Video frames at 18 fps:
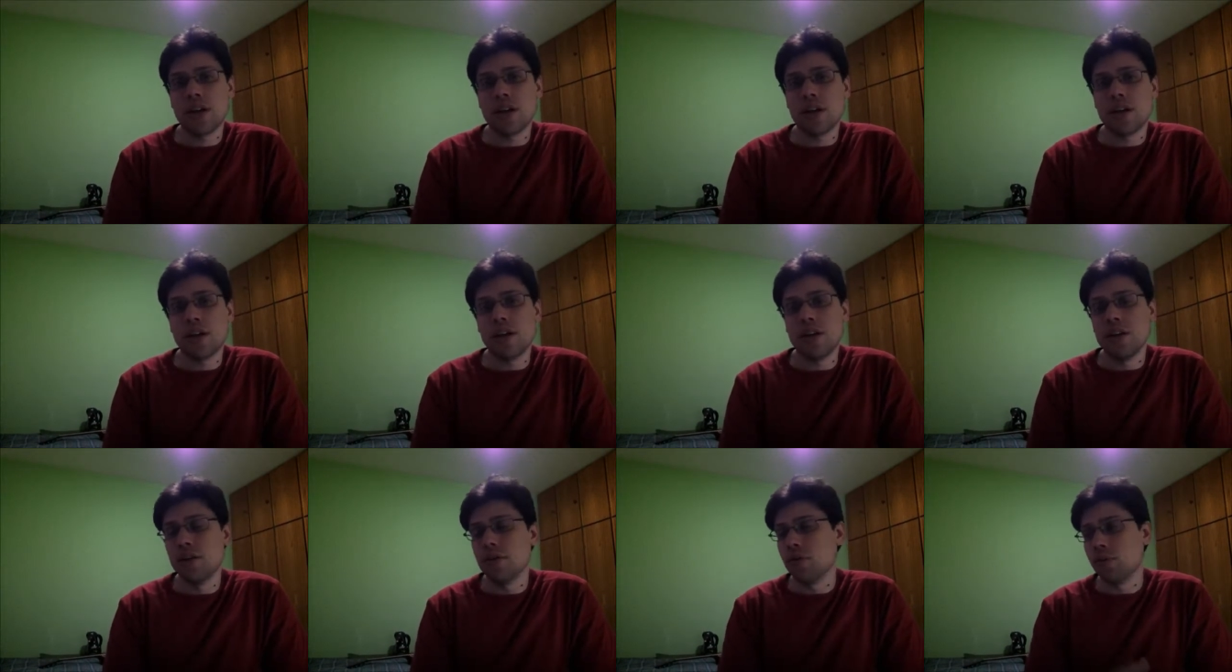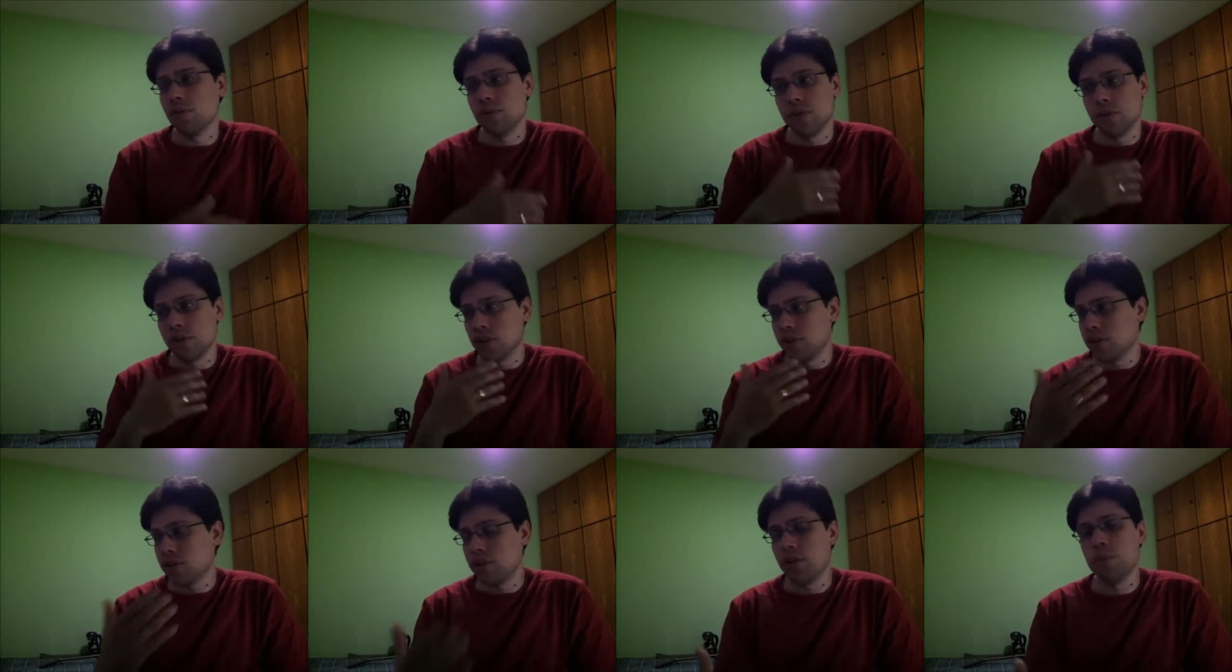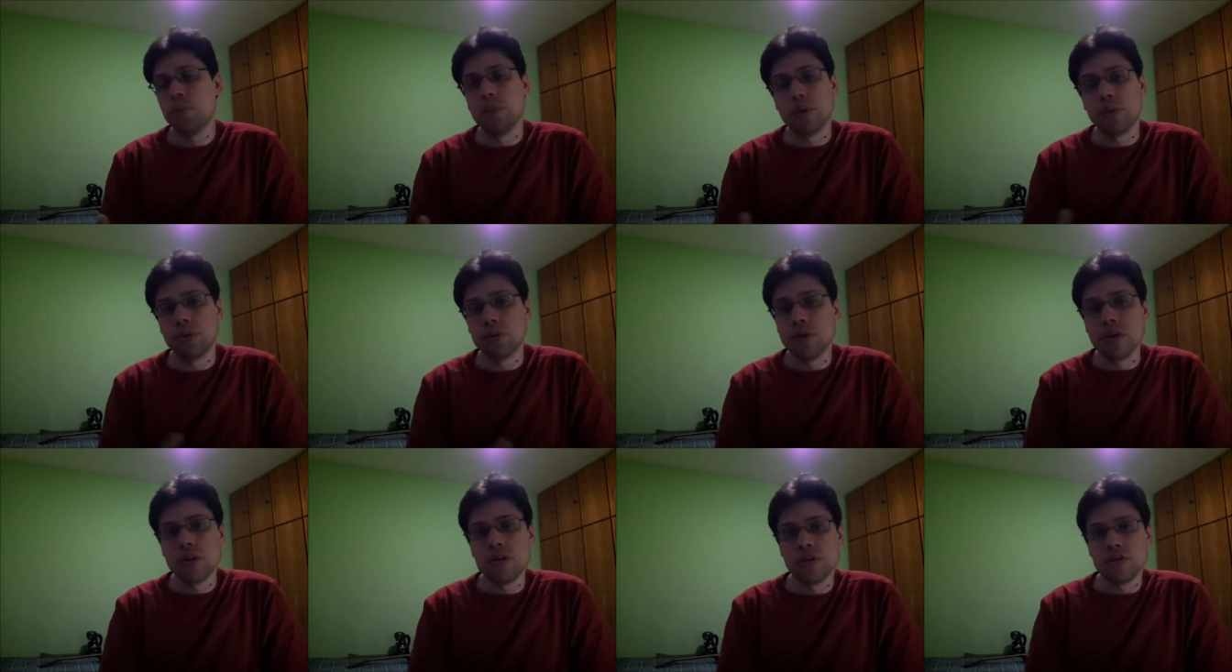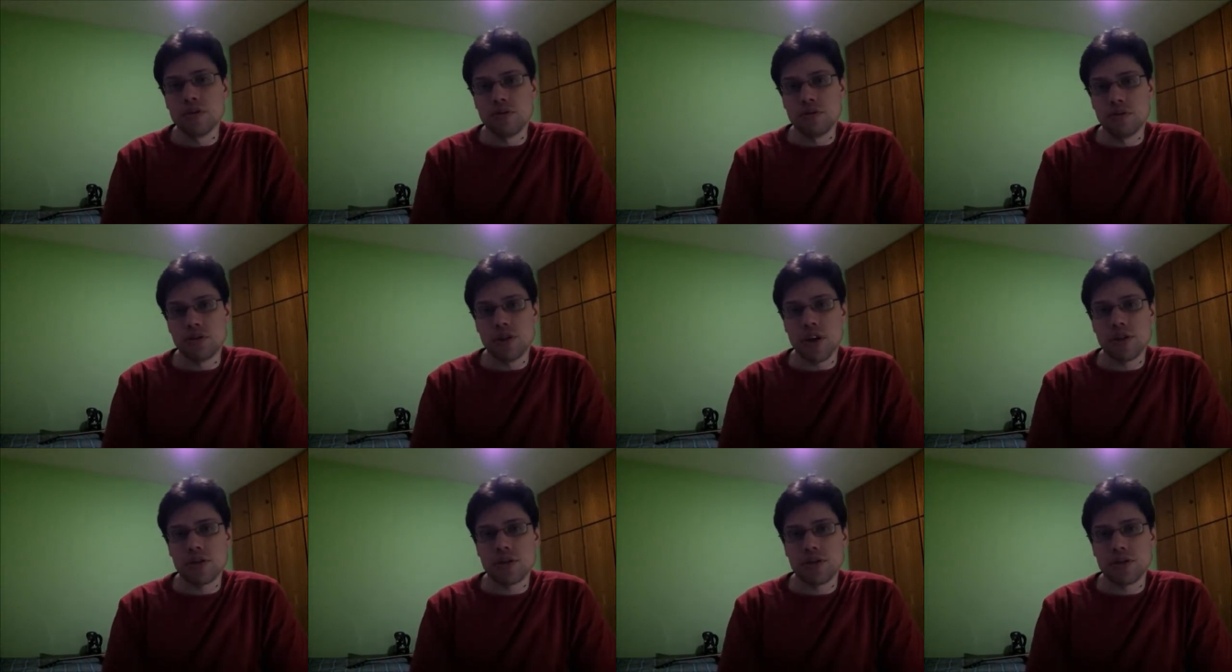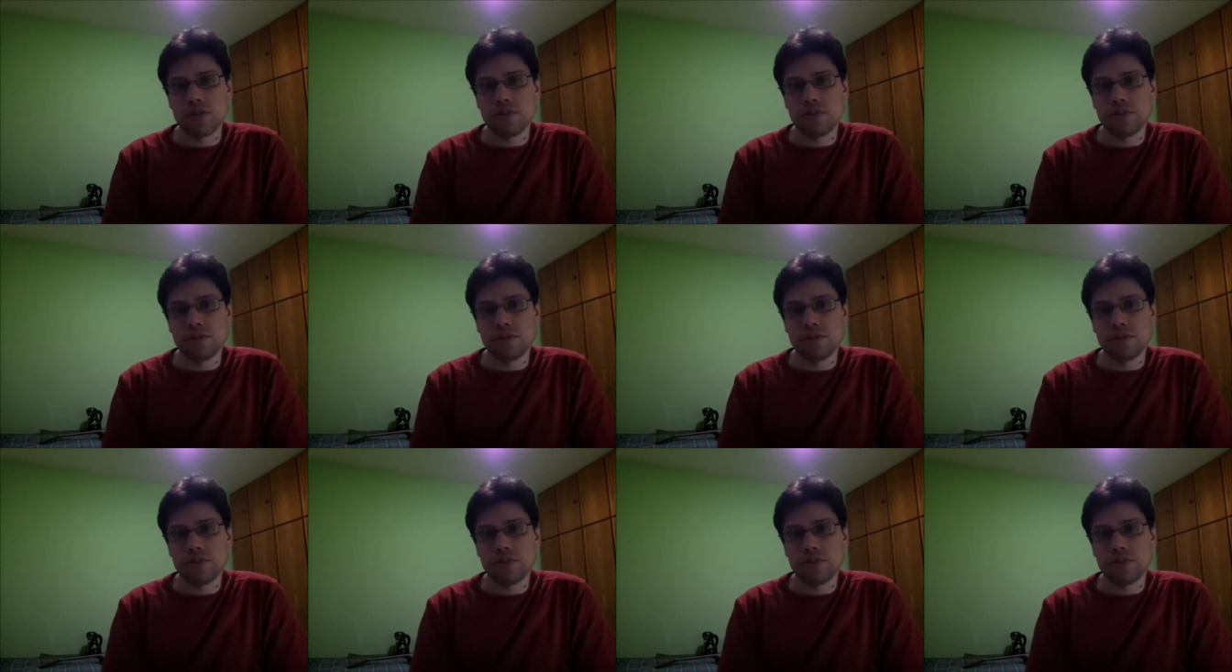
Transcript: a little simple suggestion.